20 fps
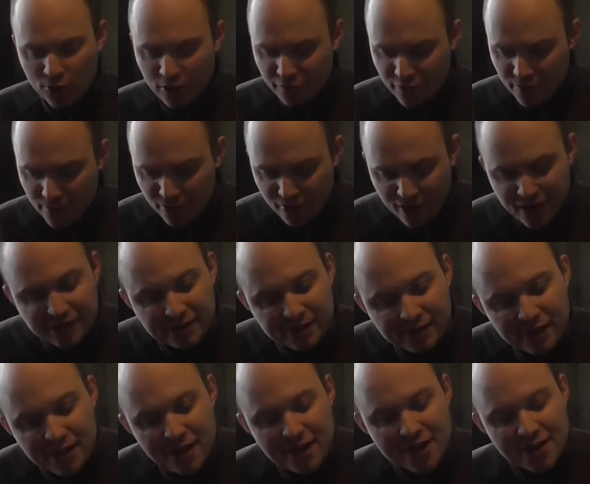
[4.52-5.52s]
Court of Human
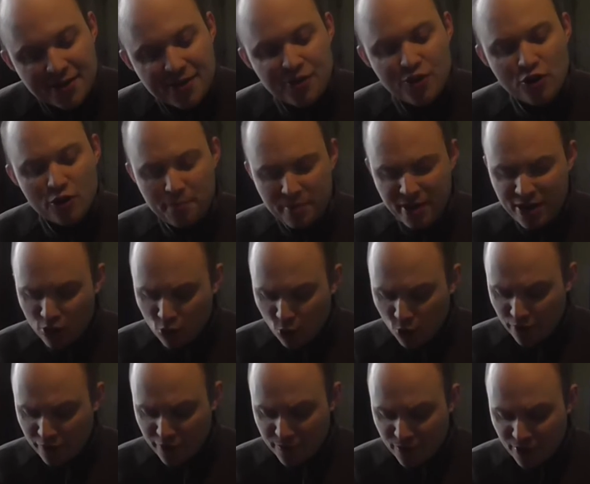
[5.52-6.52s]
Rights, the European
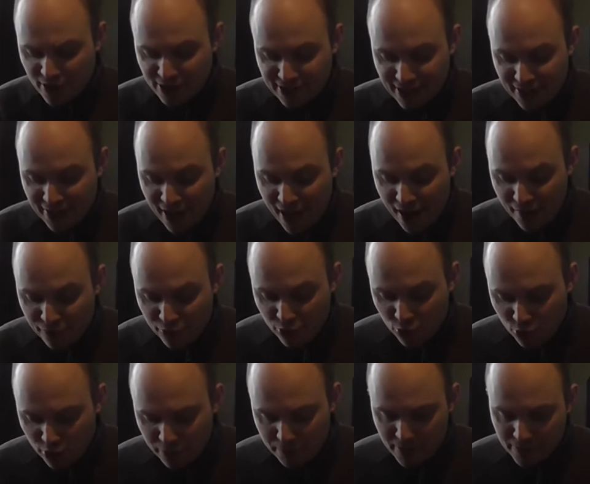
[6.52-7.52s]
Court of Human Rights, and the
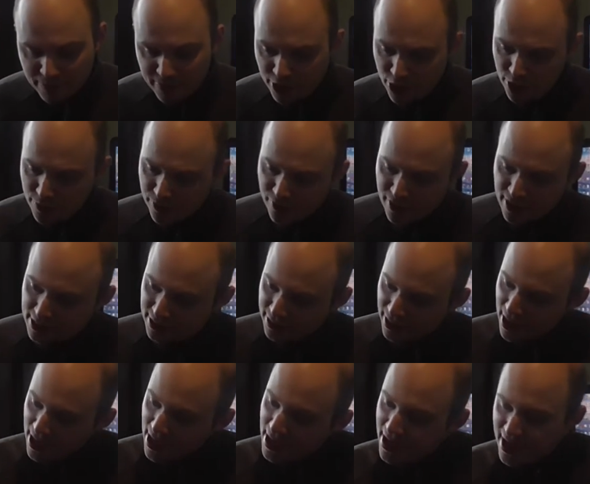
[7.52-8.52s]
African Court of Peoples and Human
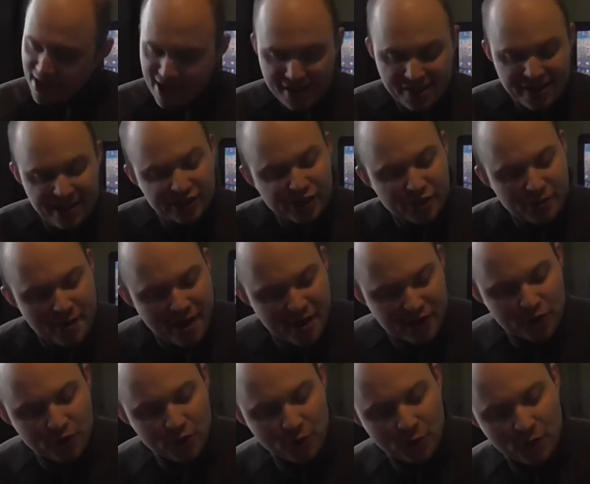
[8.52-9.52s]
Rights. In the
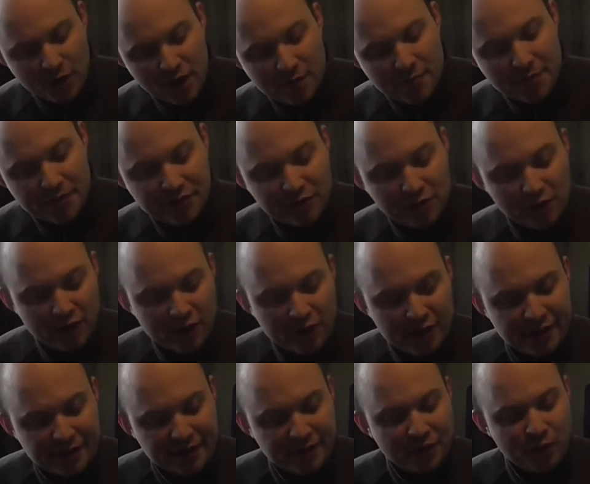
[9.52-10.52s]
Inter-American Court, I'll be
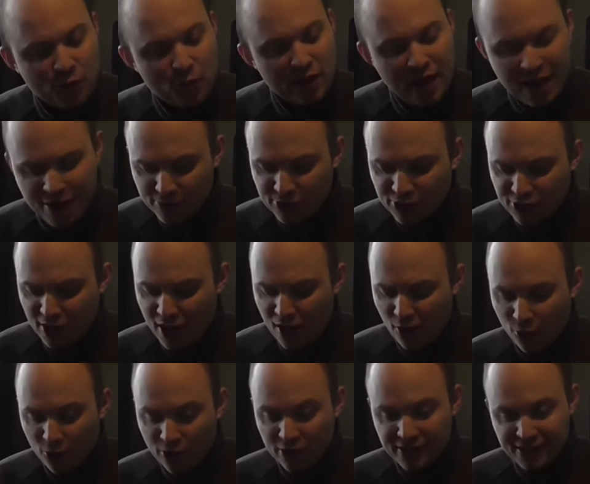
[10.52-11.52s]
talking in the four languages of
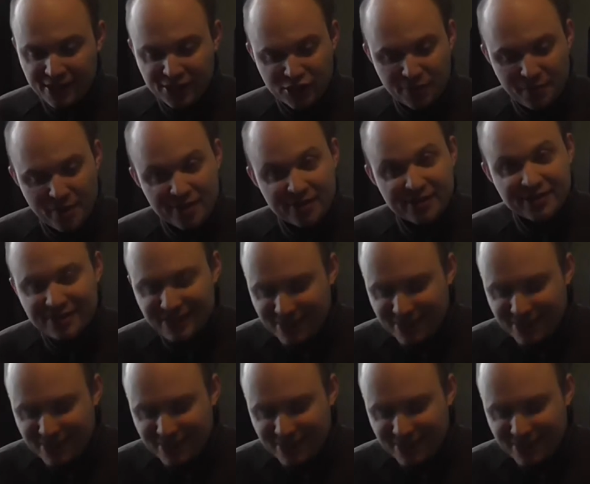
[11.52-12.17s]
the Organization of American